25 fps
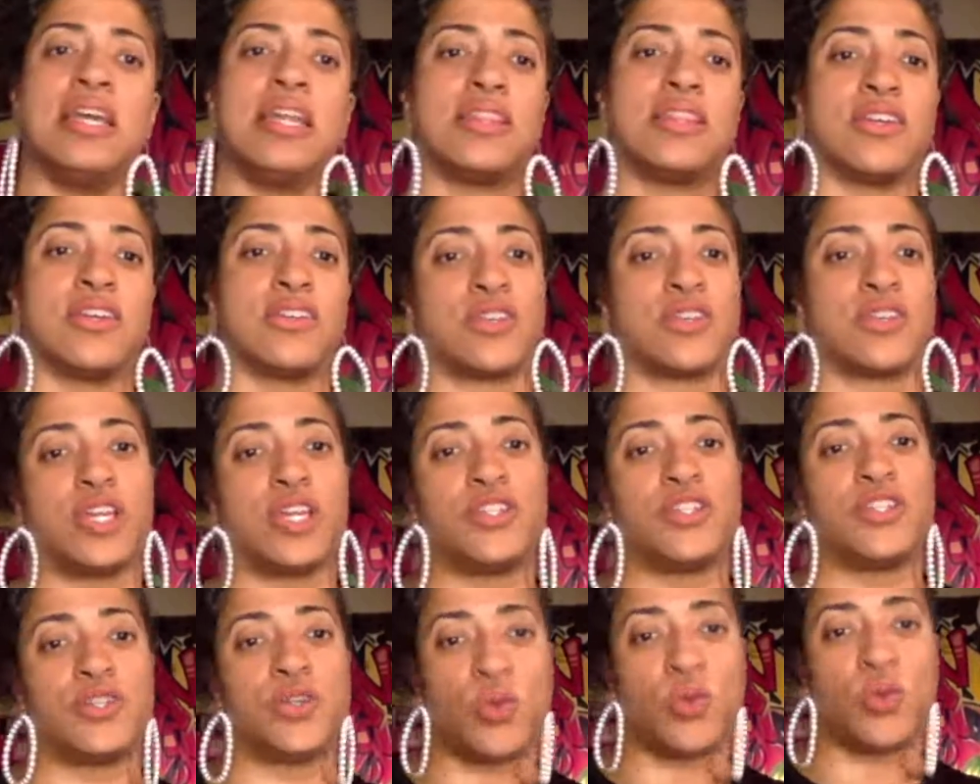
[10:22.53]
there's
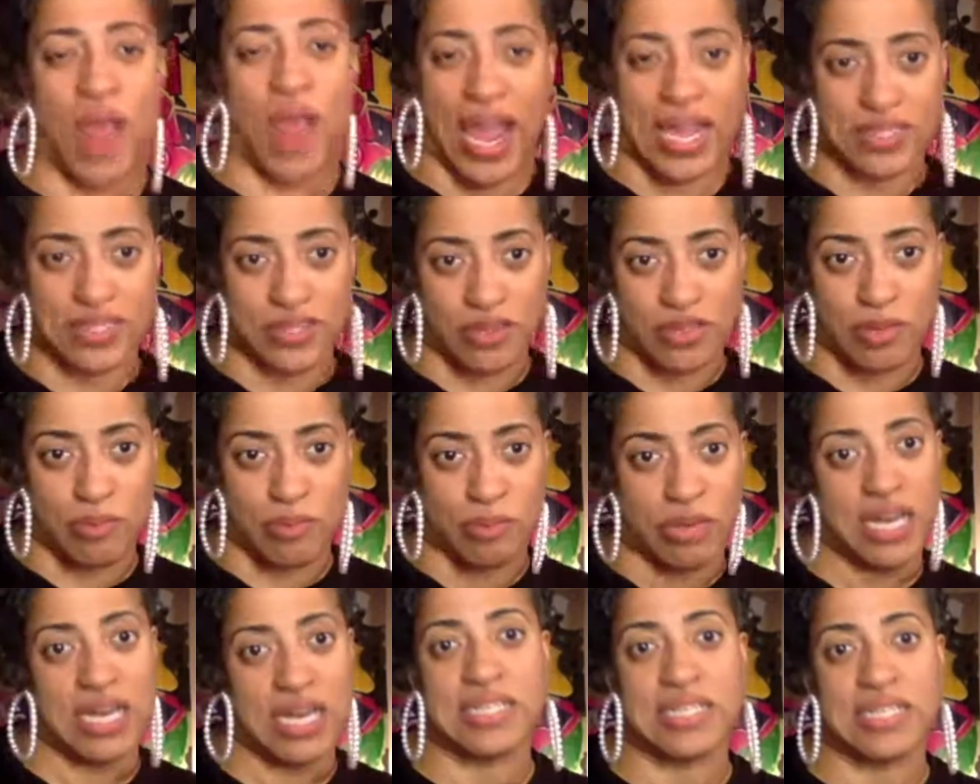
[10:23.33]
only 2 racks on the
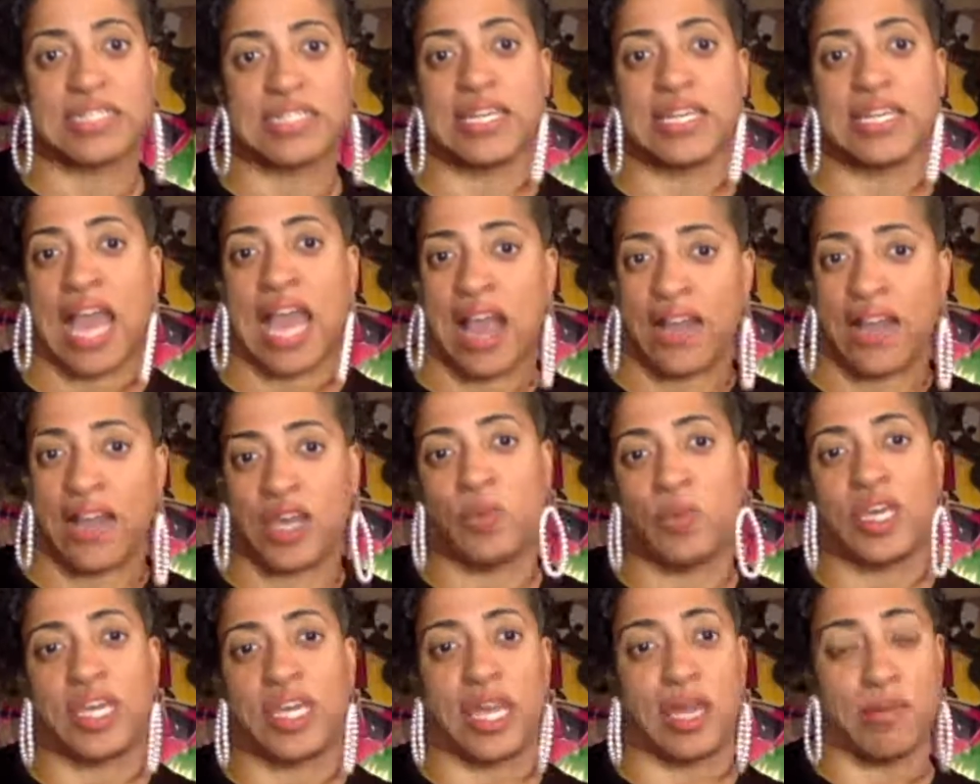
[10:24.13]
bus, how
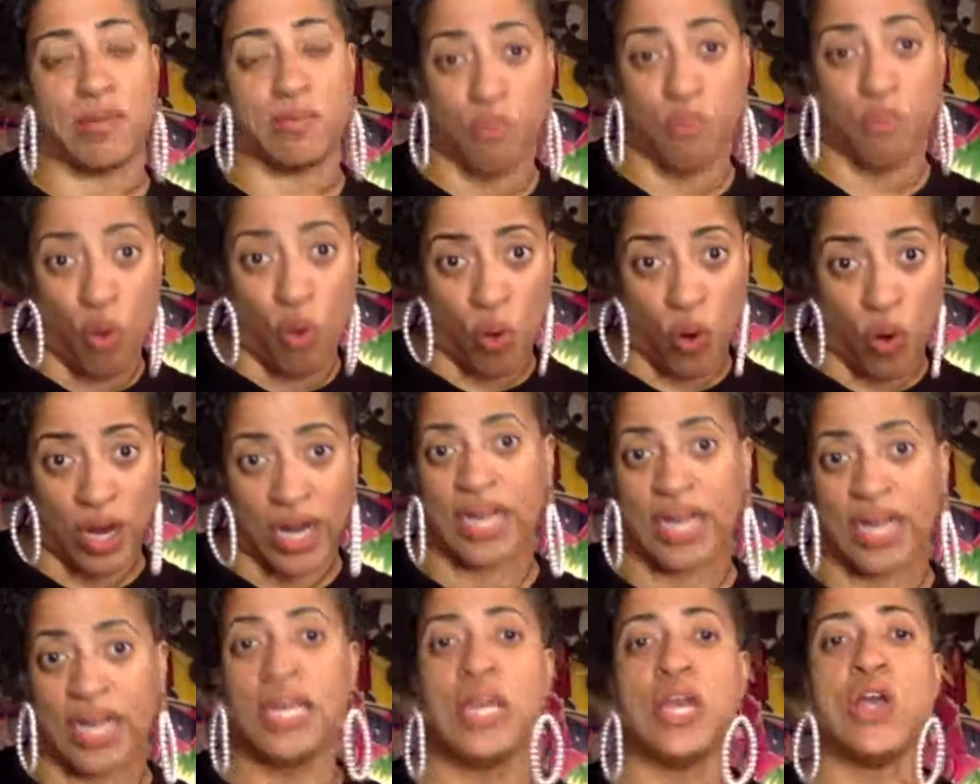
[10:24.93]
can we get
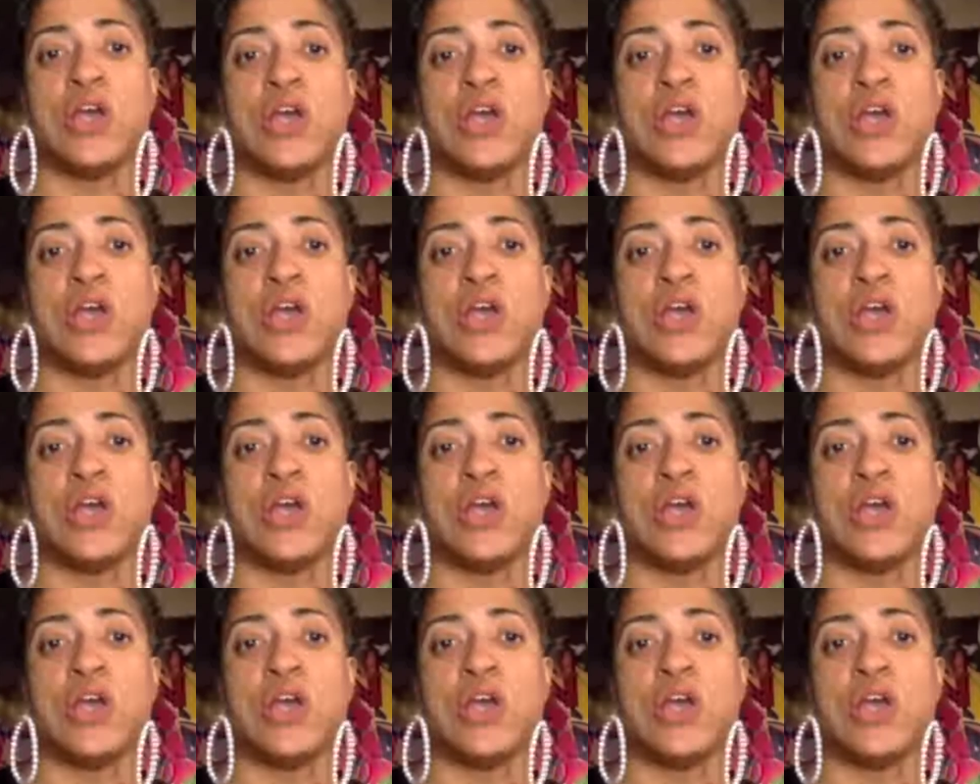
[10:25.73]
more?